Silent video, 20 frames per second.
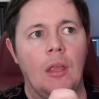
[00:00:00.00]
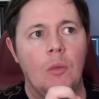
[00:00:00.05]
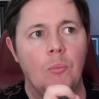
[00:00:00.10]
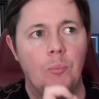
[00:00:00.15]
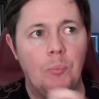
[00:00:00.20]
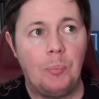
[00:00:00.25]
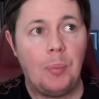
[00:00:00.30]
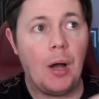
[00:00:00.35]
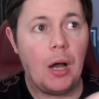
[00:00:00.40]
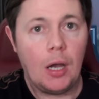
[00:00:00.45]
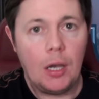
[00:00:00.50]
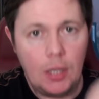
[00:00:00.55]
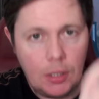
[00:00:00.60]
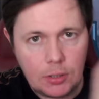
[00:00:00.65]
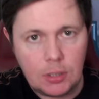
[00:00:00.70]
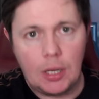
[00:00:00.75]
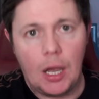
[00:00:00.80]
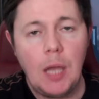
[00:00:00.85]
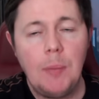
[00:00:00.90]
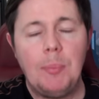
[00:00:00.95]

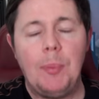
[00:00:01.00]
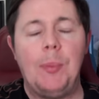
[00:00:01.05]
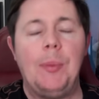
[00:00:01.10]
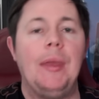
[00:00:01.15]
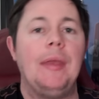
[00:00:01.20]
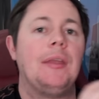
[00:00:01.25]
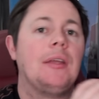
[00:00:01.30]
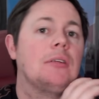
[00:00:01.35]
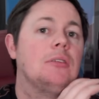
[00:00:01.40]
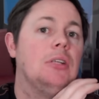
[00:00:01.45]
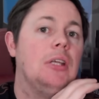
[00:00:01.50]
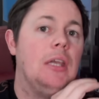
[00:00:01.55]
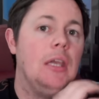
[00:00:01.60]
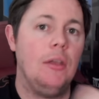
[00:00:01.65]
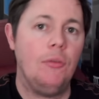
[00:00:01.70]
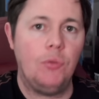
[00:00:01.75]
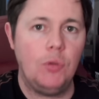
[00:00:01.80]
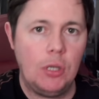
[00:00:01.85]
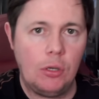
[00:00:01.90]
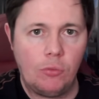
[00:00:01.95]
But, hypothetically,
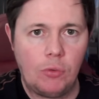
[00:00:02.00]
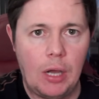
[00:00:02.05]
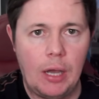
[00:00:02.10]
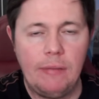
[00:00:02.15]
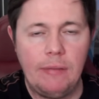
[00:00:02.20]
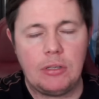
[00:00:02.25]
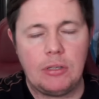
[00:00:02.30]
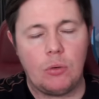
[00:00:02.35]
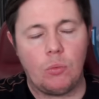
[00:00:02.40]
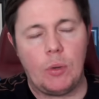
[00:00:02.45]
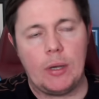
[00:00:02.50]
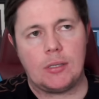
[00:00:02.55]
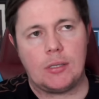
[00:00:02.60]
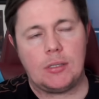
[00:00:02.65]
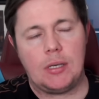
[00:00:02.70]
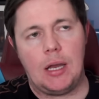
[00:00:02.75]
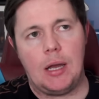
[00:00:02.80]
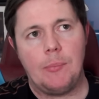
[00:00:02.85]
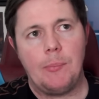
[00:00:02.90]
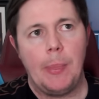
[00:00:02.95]
if he arrived at West
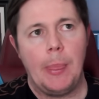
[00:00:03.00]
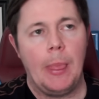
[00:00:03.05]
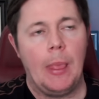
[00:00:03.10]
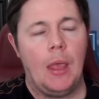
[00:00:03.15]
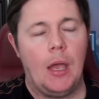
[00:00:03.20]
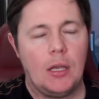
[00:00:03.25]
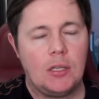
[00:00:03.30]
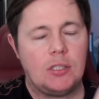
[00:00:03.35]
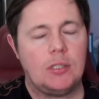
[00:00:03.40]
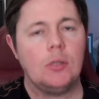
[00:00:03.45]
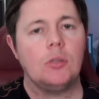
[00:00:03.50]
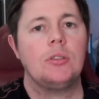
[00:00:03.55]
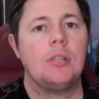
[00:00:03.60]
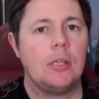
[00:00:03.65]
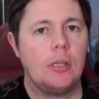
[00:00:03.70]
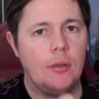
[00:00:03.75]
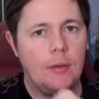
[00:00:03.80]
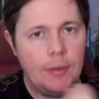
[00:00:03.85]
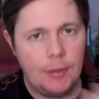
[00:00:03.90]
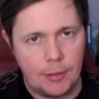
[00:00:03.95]
Ham, I still think
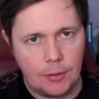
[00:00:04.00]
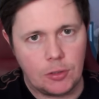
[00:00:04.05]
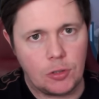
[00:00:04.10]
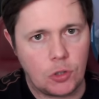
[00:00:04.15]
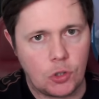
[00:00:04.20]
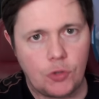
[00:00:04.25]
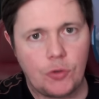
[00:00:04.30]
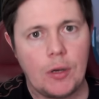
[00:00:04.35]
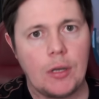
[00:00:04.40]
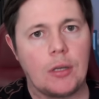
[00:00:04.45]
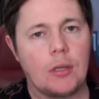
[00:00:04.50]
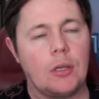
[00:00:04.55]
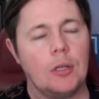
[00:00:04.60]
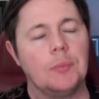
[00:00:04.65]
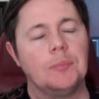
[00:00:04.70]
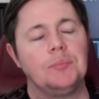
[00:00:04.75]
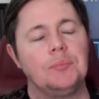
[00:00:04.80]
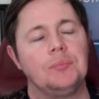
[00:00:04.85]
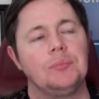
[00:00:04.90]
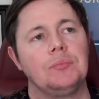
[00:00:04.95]
you need another striker.
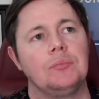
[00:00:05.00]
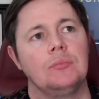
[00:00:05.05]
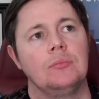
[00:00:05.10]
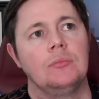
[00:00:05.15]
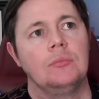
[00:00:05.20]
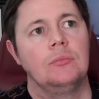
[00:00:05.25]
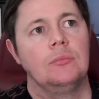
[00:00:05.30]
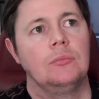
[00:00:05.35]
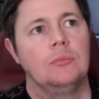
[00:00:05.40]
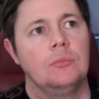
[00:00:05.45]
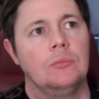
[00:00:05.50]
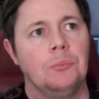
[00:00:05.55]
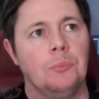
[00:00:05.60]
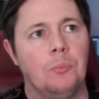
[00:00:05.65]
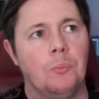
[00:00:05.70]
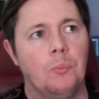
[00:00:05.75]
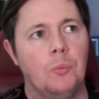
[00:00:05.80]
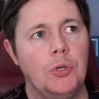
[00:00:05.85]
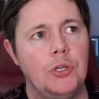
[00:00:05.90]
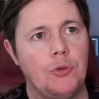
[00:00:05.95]

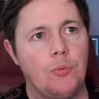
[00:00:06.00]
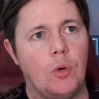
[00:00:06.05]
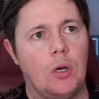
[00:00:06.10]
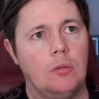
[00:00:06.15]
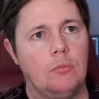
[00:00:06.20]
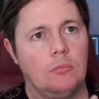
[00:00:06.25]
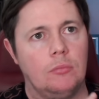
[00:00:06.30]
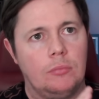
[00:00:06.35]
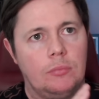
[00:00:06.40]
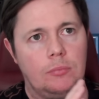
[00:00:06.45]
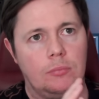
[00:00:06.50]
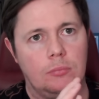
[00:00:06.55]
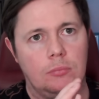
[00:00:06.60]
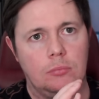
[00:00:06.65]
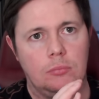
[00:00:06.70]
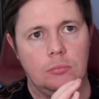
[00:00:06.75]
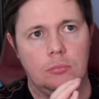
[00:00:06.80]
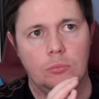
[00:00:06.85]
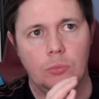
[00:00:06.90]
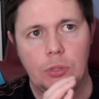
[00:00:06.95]
Would I want
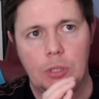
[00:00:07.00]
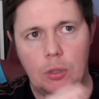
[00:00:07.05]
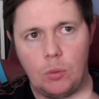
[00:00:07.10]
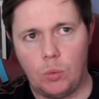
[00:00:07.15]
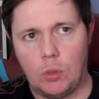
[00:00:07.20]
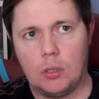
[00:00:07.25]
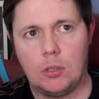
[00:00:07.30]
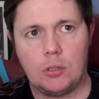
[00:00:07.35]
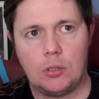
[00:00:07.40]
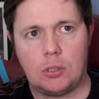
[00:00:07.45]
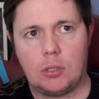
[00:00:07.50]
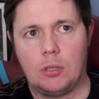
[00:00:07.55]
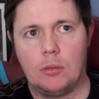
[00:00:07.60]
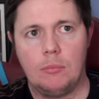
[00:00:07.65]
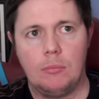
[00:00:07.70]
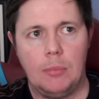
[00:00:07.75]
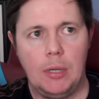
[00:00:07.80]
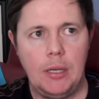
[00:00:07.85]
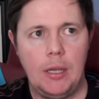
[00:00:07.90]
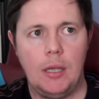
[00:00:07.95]

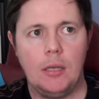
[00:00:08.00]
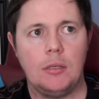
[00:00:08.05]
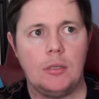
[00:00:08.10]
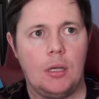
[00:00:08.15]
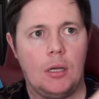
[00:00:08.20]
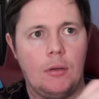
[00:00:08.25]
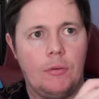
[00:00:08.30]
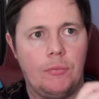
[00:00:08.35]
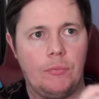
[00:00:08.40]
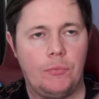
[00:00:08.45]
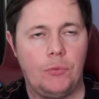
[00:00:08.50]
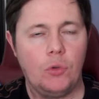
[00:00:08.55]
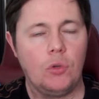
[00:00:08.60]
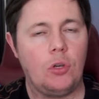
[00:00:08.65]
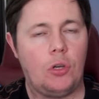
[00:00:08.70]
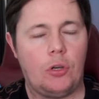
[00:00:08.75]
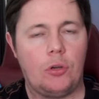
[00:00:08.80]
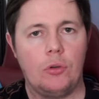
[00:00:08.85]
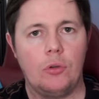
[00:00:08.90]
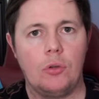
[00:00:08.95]
Mayenda,
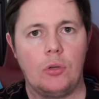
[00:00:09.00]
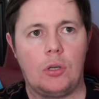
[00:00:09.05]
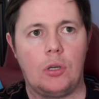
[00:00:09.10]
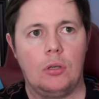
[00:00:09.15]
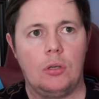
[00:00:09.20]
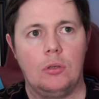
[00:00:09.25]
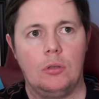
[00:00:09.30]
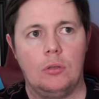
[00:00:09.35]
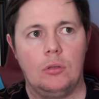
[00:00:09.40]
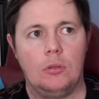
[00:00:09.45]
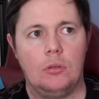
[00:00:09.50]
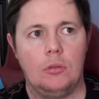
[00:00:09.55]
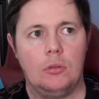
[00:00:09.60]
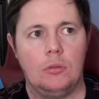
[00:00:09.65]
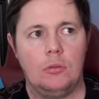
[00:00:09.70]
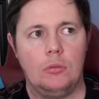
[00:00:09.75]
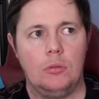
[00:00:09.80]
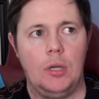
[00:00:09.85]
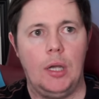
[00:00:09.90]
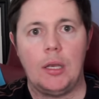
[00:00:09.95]
Fullkrug
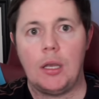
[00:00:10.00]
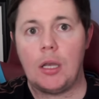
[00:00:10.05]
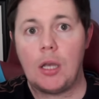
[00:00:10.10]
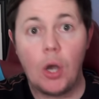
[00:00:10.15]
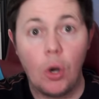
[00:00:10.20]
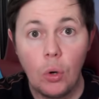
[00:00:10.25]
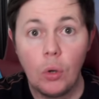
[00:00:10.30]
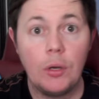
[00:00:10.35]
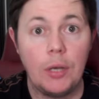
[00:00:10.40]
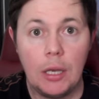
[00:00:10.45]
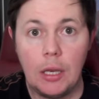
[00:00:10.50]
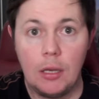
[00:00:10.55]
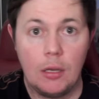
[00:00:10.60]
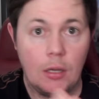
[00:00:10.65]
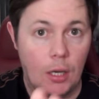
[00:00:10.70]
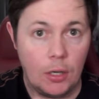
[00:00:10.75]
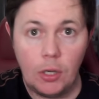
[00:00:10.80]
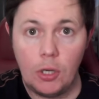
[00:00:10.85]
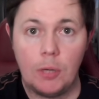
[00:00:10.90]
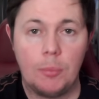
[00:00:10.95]
and Coney,
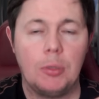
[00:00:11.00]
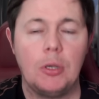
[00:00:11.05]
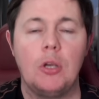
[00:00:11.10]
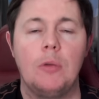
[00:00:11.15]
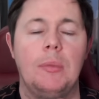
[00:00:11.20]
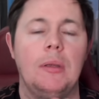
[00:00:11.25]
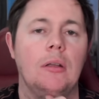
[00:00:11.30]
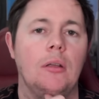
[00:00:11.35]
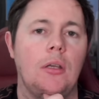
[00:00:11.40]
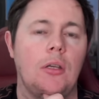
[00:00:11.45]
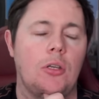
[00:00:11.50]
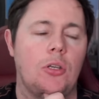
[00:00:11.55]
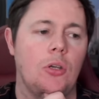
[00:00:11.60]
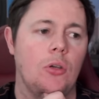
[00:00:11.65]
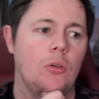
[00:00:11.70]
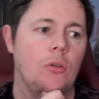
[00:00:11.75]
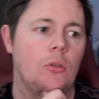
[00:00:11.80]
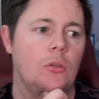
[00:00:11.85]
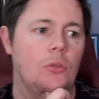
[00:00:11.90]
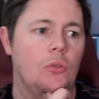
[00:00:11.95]
another player being linked to?
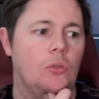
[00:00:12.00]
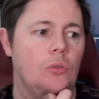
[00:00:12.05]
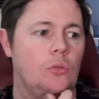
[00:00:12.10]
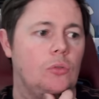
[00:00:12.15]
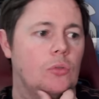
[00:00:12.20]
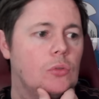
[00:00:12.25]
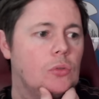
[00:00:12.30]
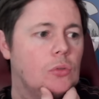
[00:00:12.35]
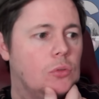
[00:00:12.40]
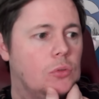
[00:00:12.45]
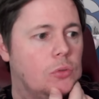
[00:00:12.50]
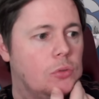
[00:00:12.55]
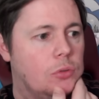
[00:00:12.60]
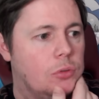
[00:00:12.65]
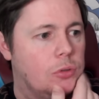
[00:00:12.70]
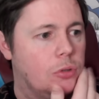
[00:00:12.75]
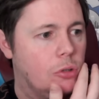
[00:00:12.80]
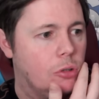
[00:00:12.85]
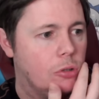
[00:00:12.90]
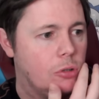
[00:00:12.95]

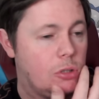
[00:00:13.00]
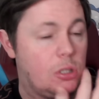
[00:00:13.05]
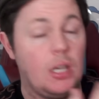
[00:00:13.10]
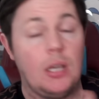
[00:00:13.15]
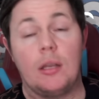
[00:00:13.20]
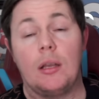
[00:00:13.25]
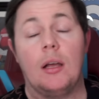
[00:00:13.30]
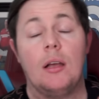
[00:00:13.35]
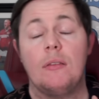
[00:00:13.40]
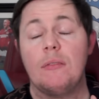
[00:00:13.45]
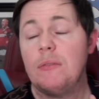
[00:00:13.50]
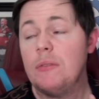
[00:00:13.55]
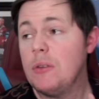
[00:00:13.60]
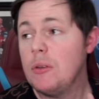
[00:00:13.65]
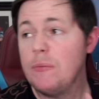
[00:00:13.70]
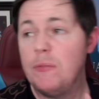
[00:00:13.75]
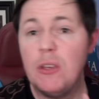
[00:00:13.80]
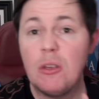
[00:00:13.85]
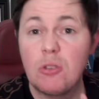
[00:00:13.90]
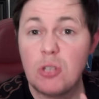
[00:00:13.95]
Saying that,
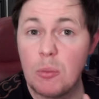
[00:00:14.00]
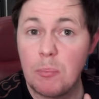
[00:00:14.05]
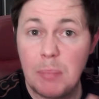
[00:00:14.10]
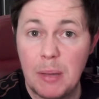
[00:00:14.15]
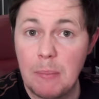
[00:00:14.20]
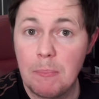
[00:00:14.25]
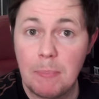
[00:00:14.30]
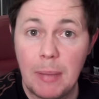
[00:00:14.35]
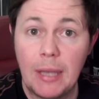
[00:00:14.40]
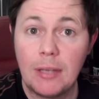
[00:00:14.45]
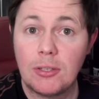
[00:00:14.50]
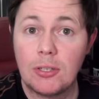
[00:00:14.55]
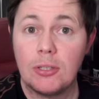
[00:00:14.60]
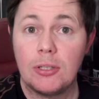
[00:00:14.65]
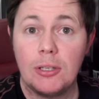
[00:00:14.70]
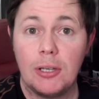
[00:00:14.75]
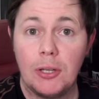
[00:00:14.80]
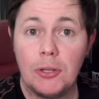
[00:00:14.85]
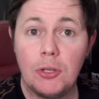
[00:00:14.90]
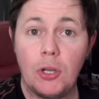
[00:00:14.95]
it feels a bit better
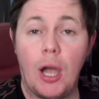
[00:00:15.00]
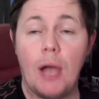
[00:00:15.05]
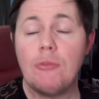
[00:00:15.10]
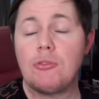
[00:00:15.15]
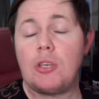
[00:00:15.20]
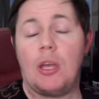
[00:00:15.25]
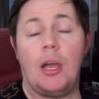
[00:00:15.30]
than I thought.